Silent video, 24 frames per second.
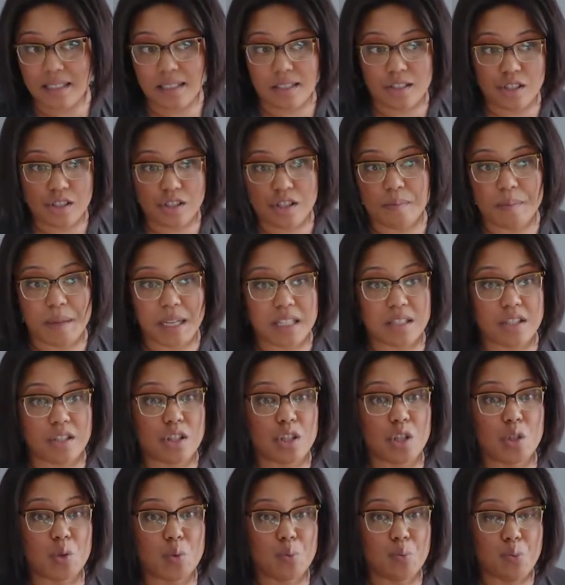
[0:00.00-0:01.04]
It just means
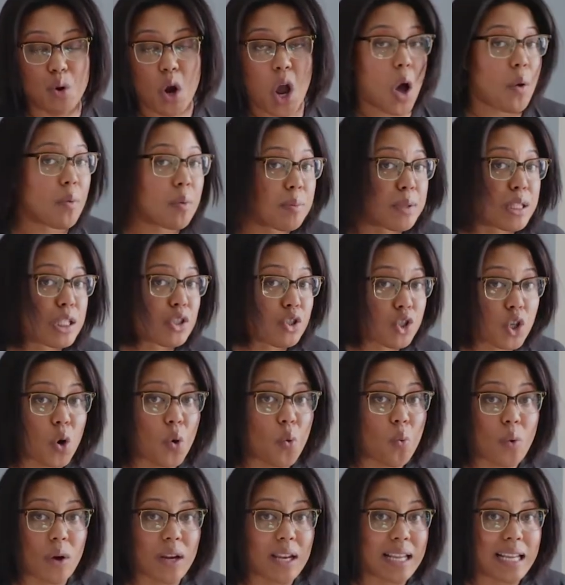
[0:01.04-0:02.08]
that you probably
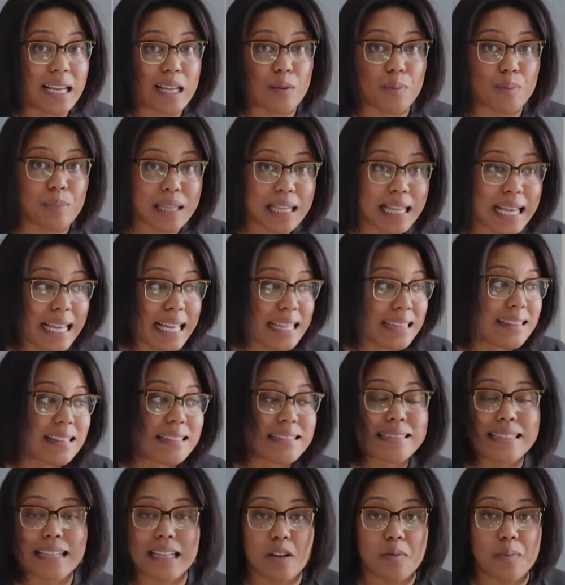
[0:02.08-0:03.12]
don't want to get a plant
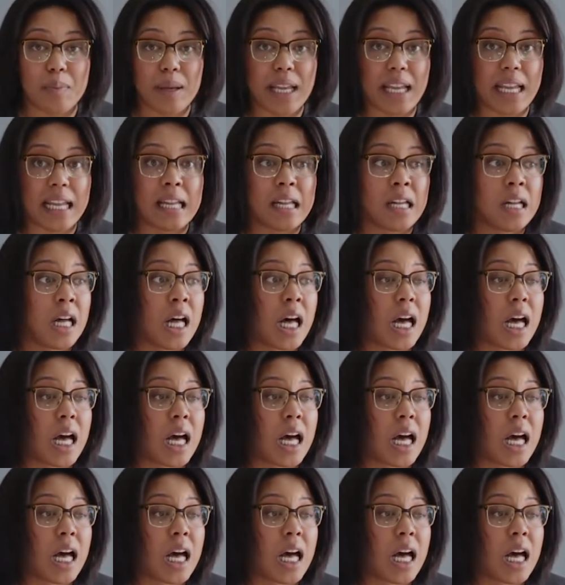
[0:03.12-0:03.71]
that's going to be